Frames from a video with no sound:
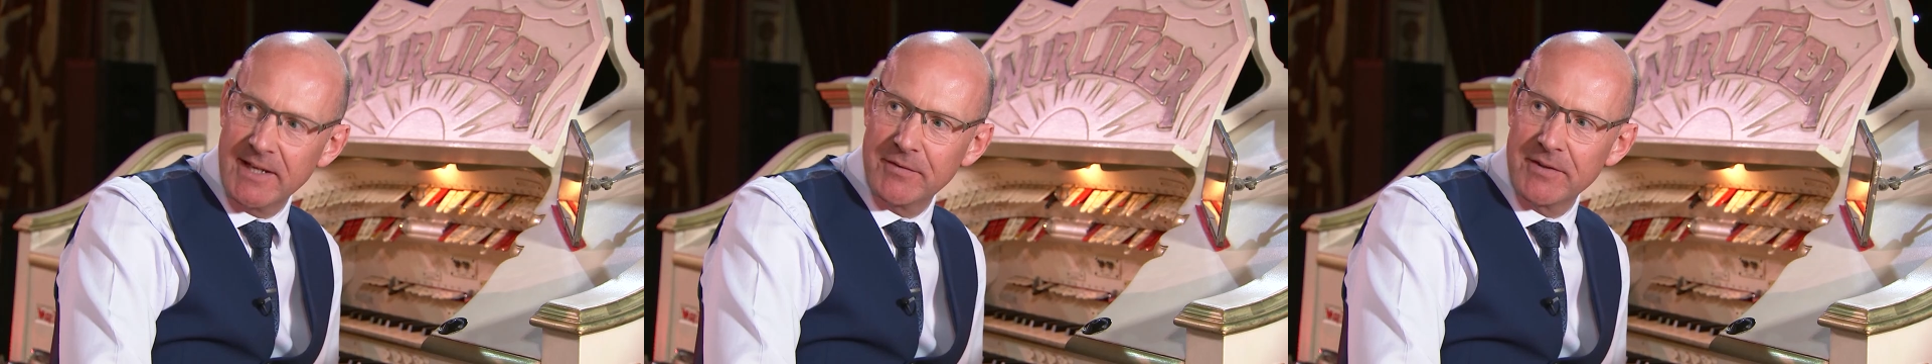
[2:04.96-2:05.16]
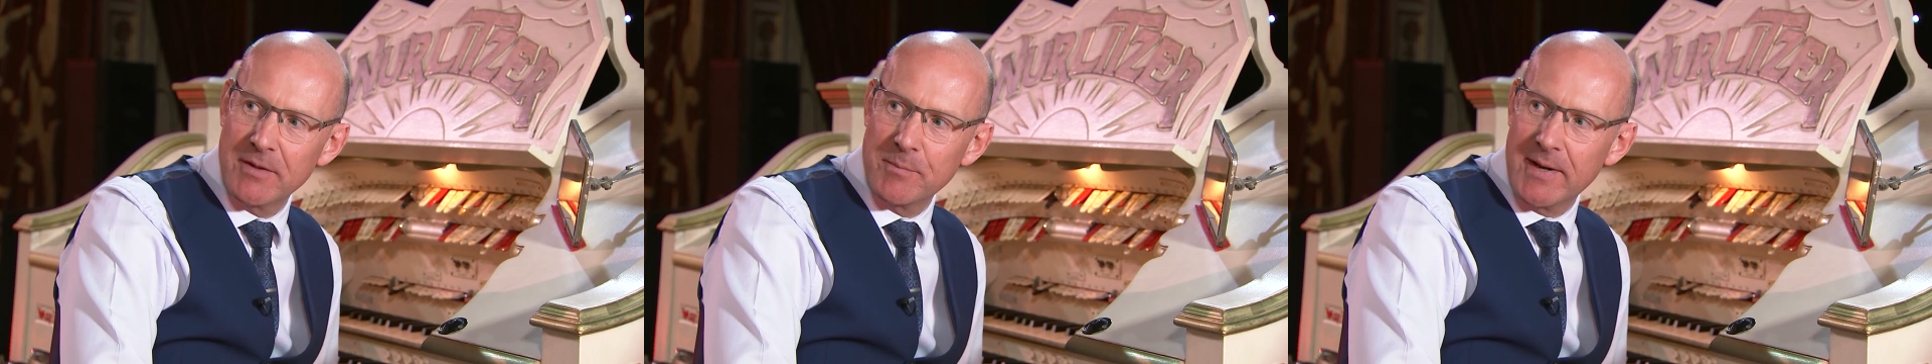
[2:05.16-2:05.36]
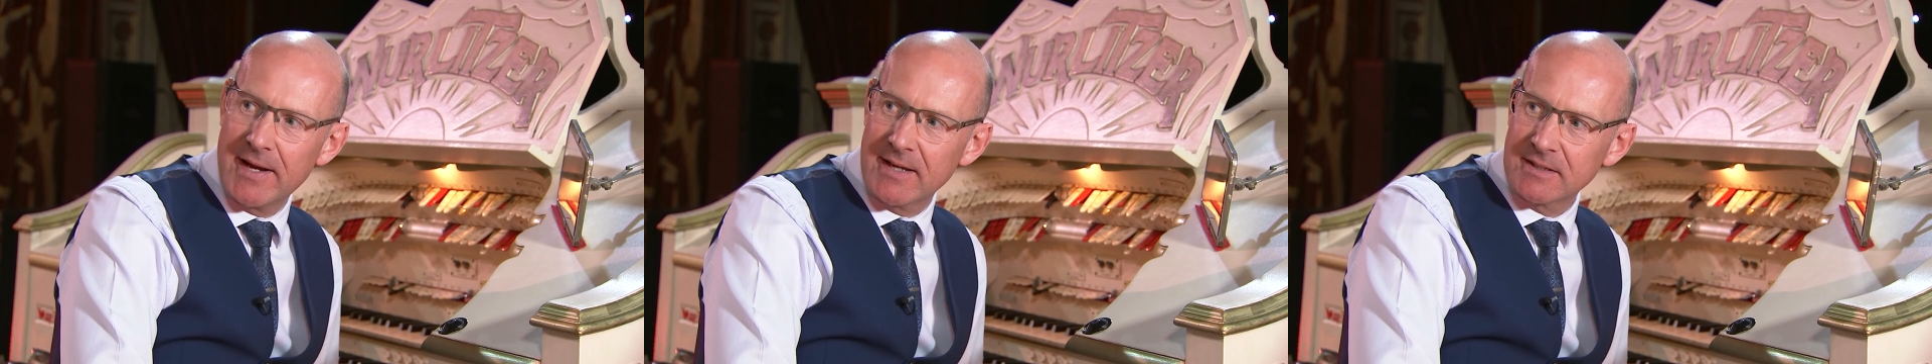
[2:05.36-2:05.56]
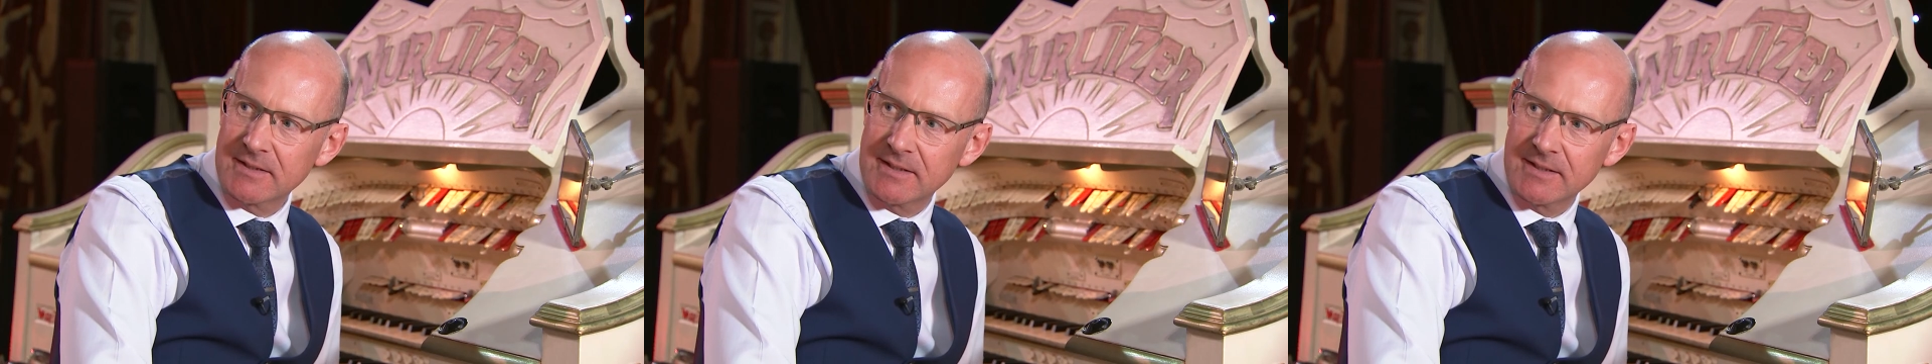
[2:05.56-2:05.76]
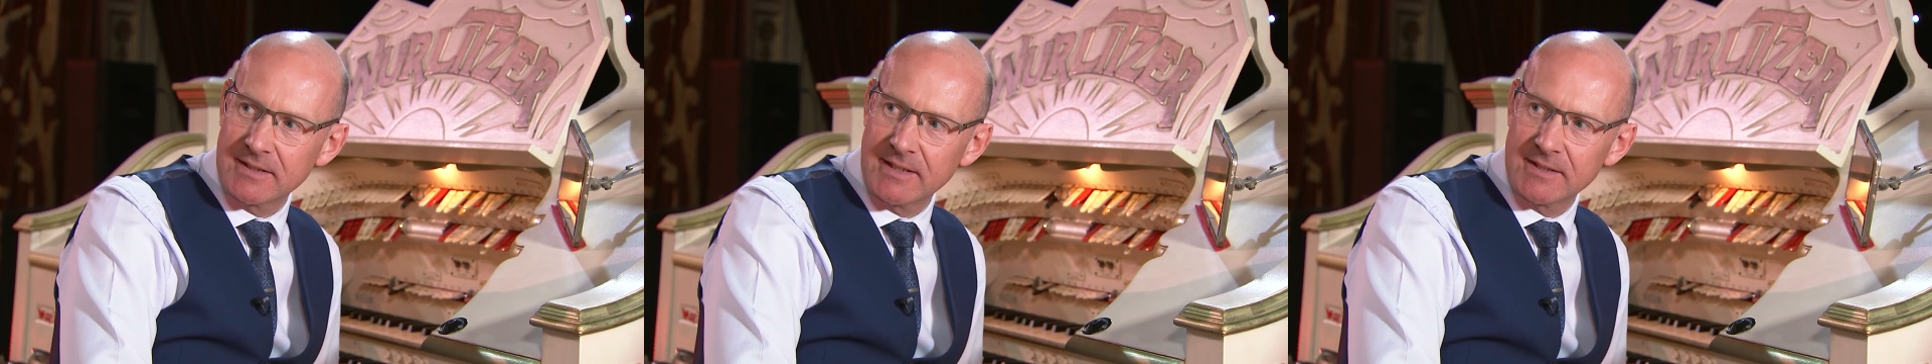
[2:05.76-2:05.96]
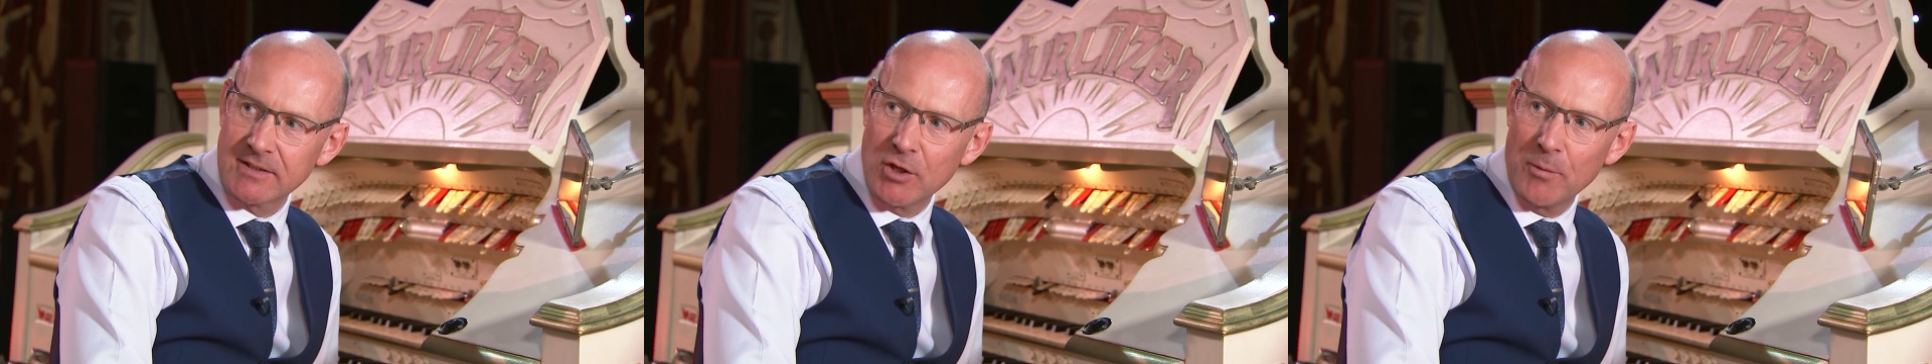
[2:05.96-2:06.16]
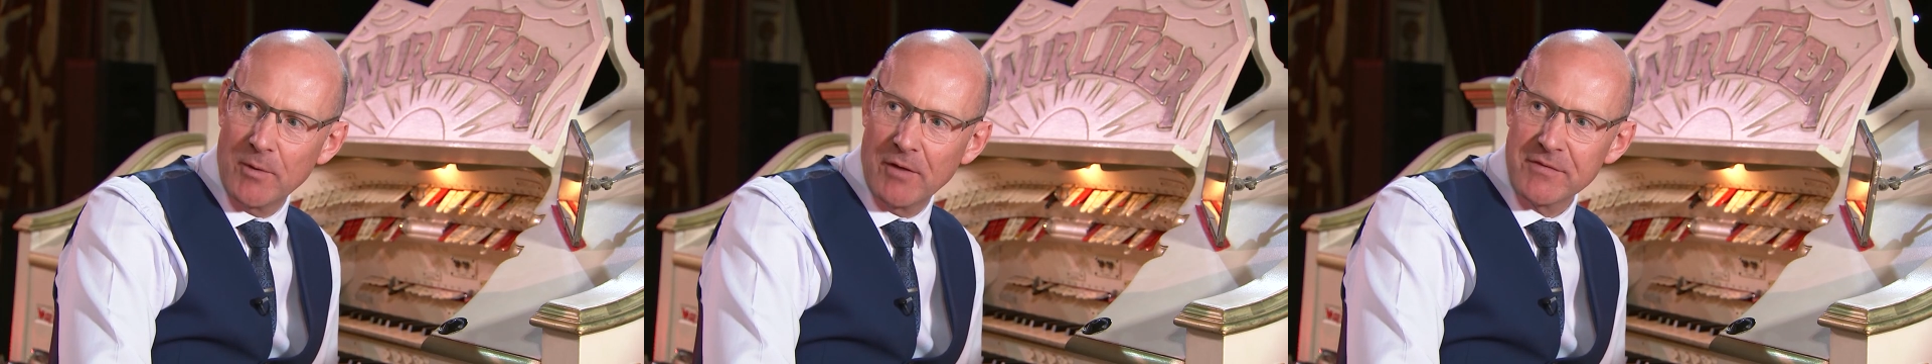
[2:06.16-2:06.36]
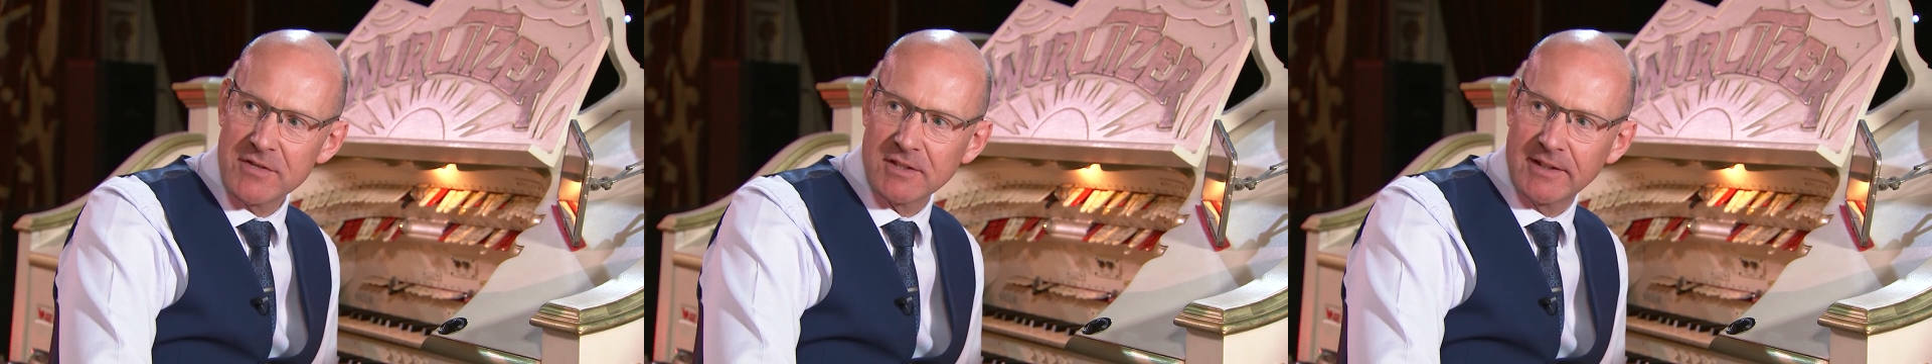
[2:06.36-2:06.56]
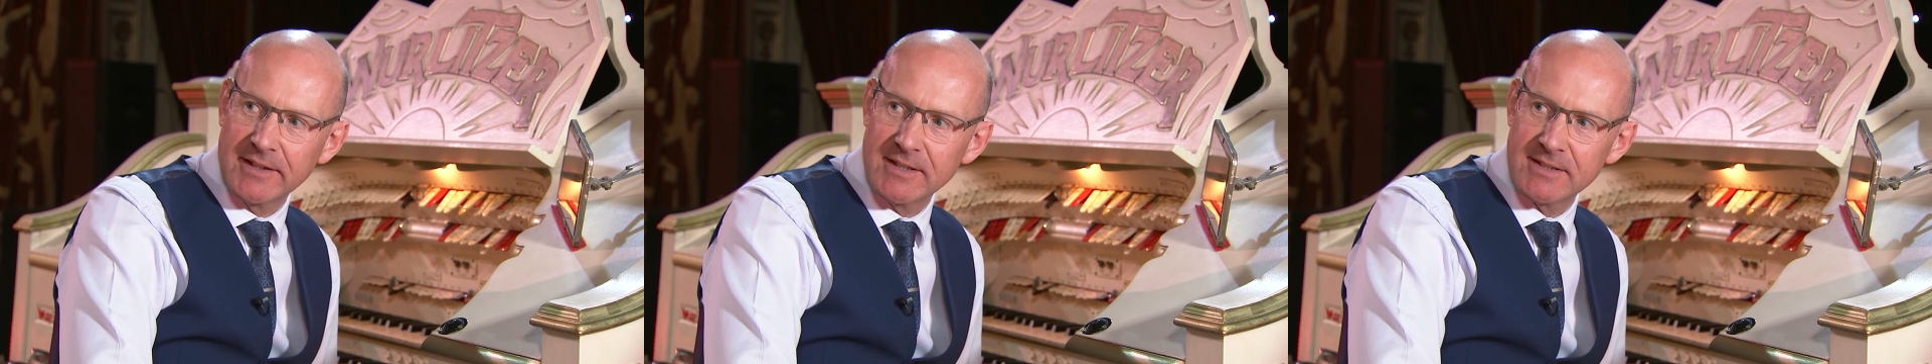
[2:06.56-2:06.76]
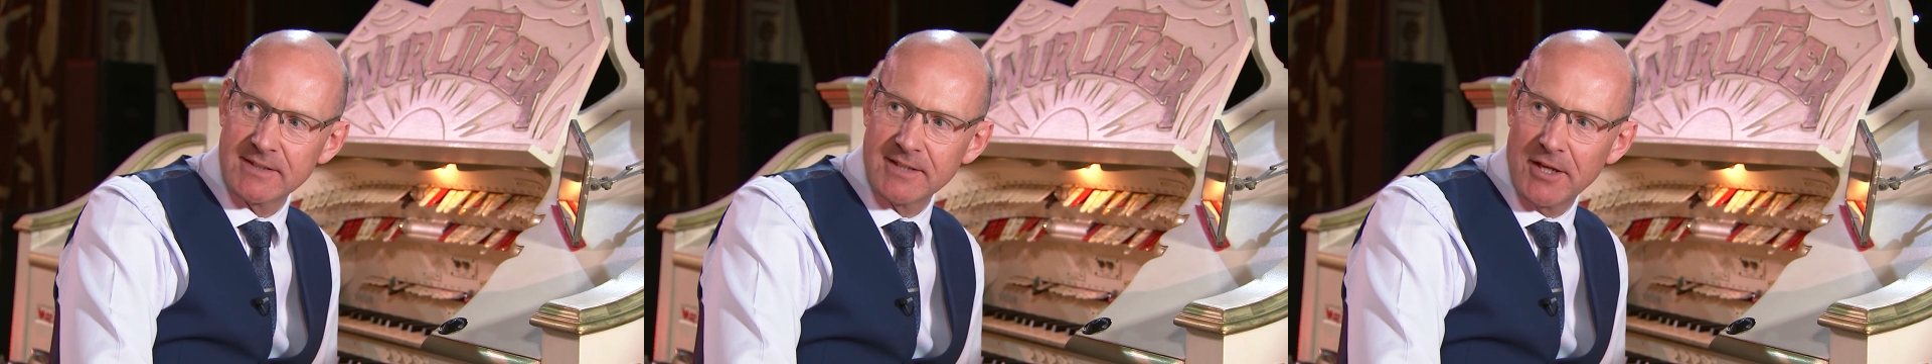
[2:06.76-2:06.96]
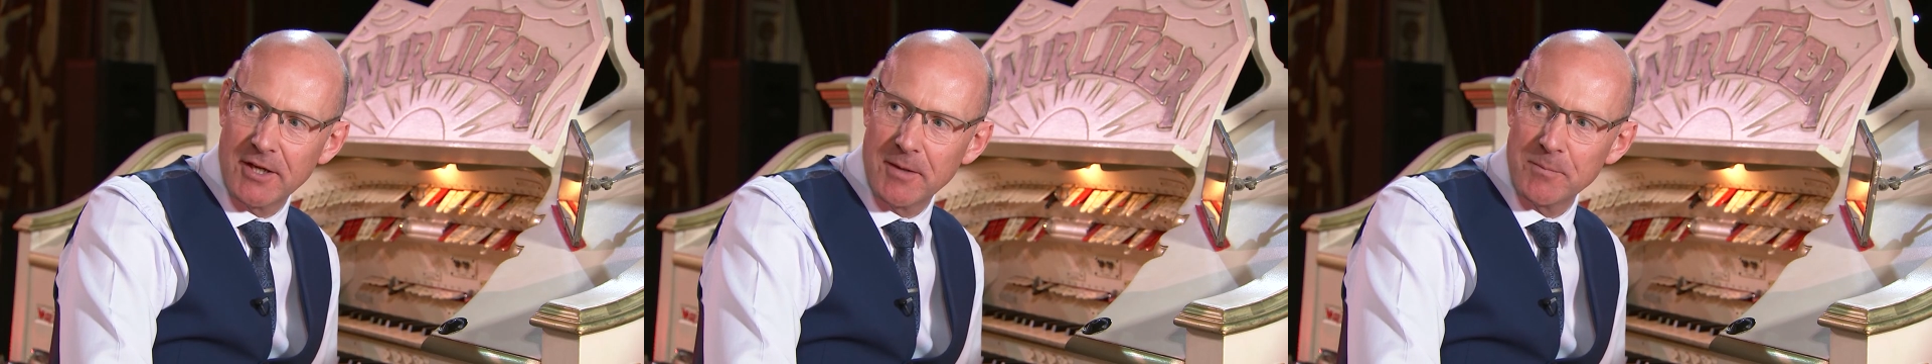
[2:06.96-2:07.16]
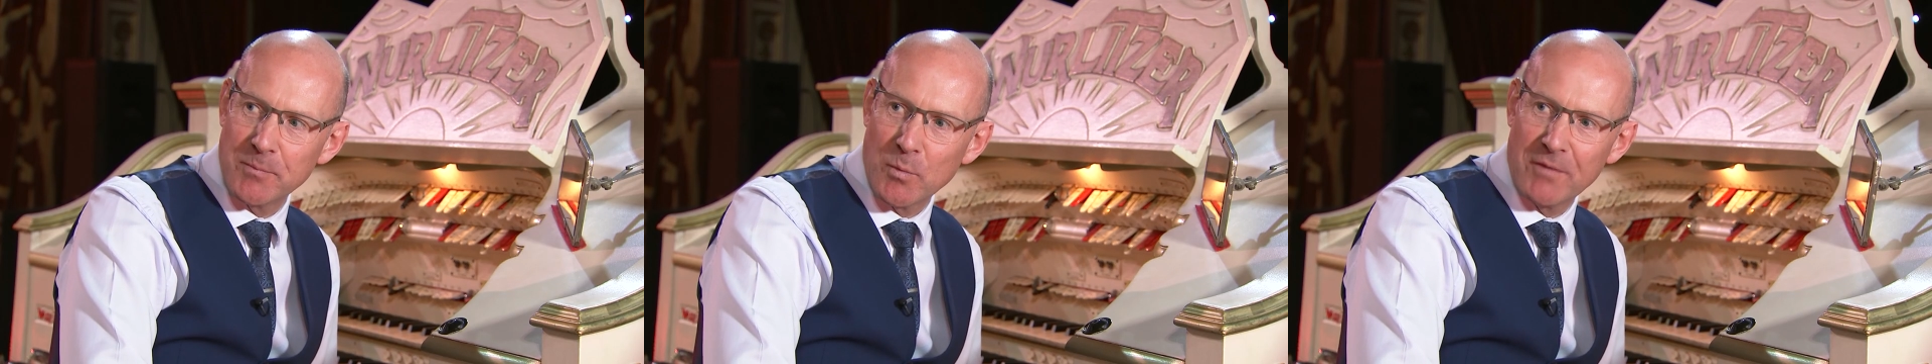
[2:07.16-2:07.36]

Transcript: here in the past, he's, he's come and obviously he's, um,